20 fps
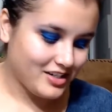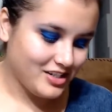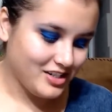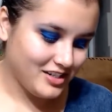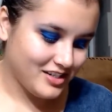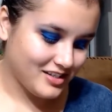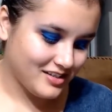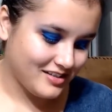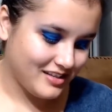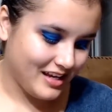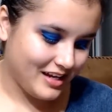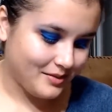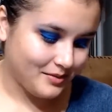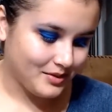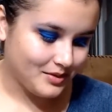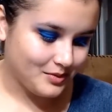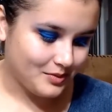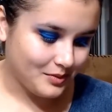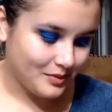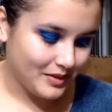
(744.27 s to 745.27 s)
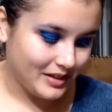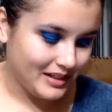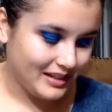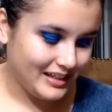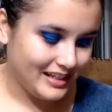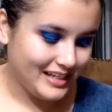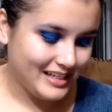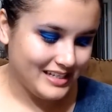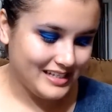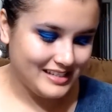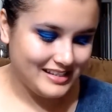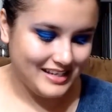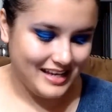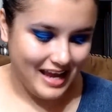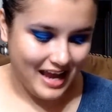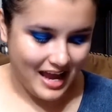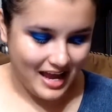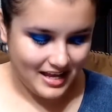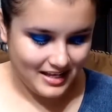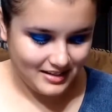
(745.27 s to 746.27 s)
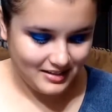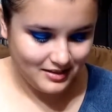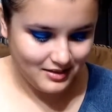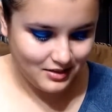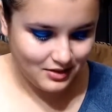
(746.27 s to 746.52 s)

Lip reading: She just said it was really intense.